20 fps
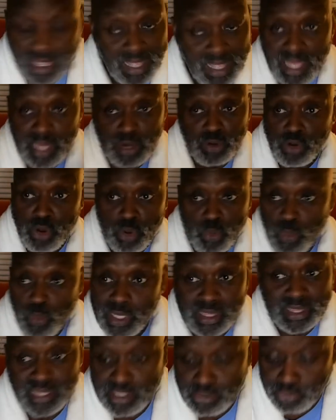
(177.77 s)
I don't know
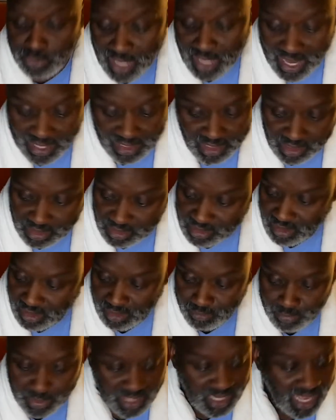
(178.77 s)
what this reaction is gonna
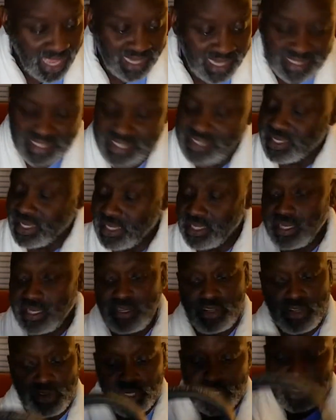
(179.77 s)
be like. Let's get
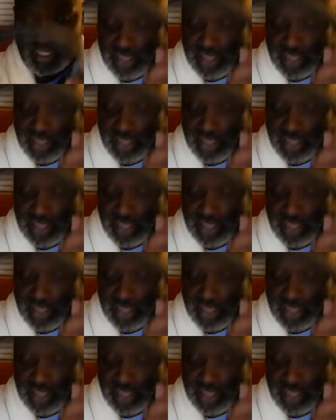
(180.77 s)
into it and